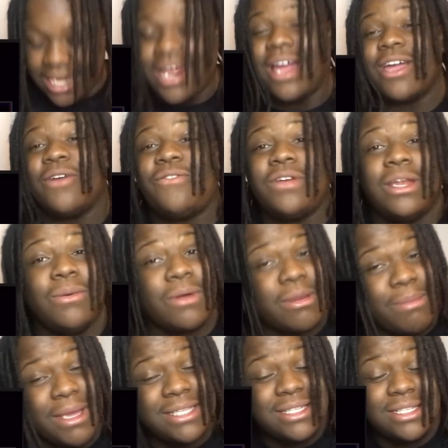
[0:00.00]
How y'all feeling? Welcome
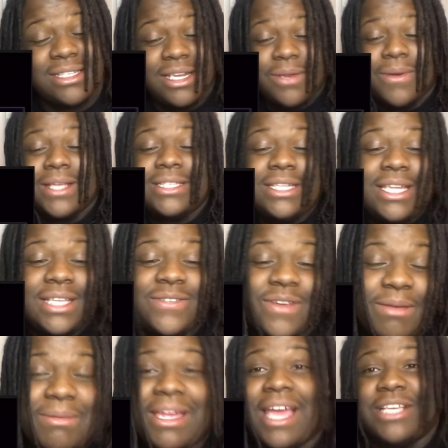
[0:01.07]
back to the channel ITDS
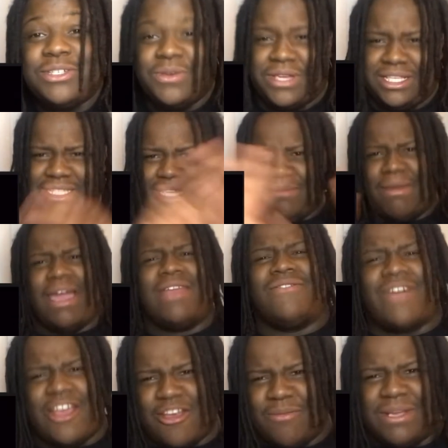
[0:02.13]
family. As you can see, my
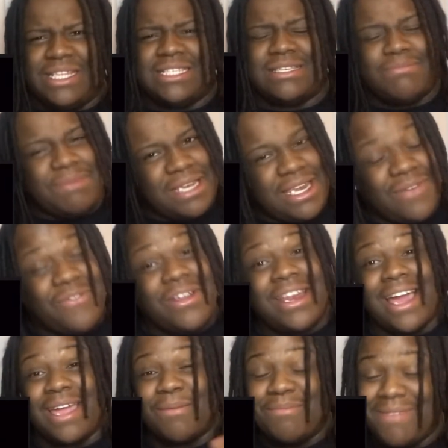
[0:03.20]
environment is a bit different.
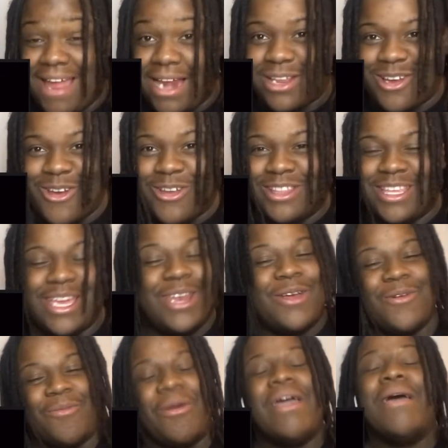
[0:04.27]
I am not currently at
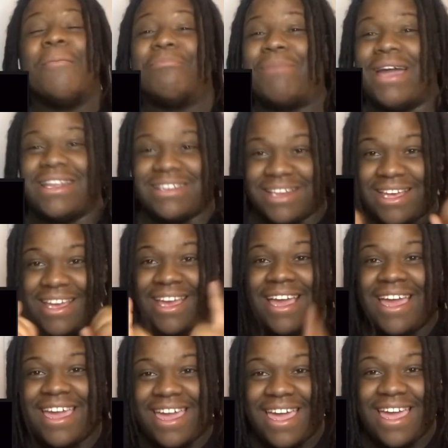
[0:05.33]
home, but
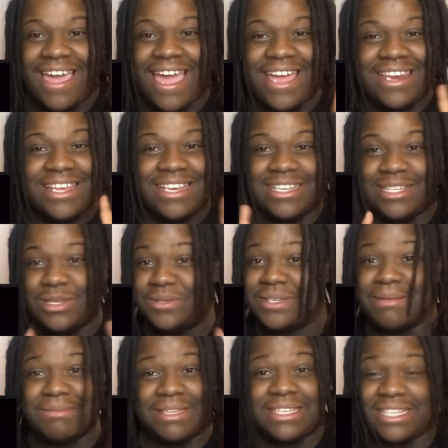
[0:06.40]
had to do
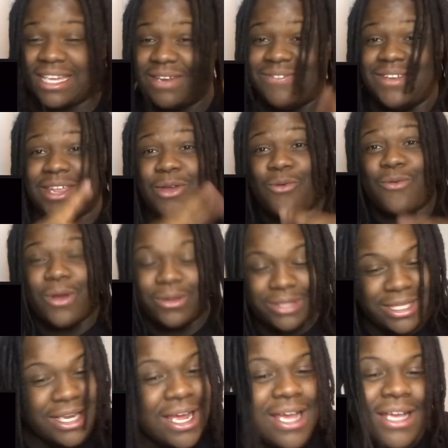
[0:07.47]
something to get a video rolling.
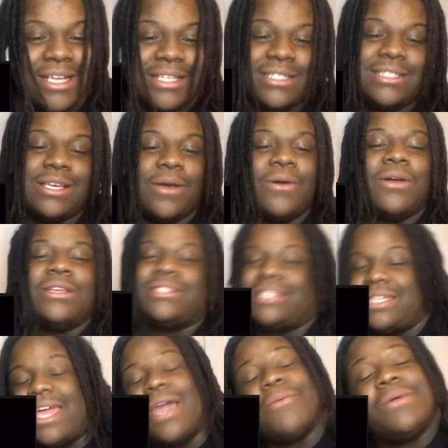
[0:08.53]
So,
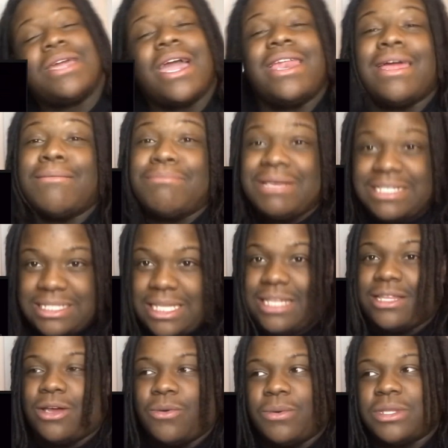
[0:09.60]
today we got MB
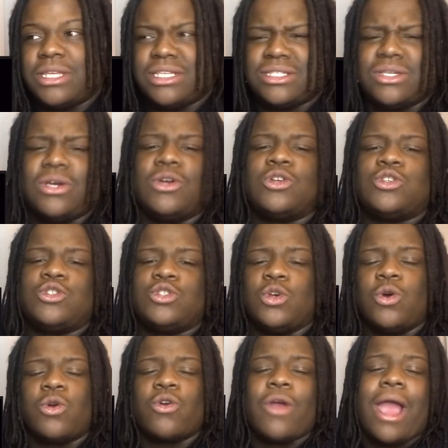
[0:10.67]
Steelo with his song
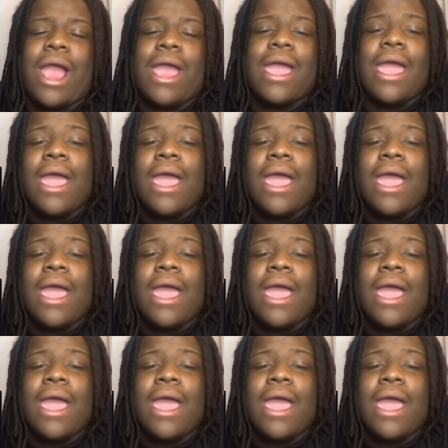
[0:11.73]
Soul Cry.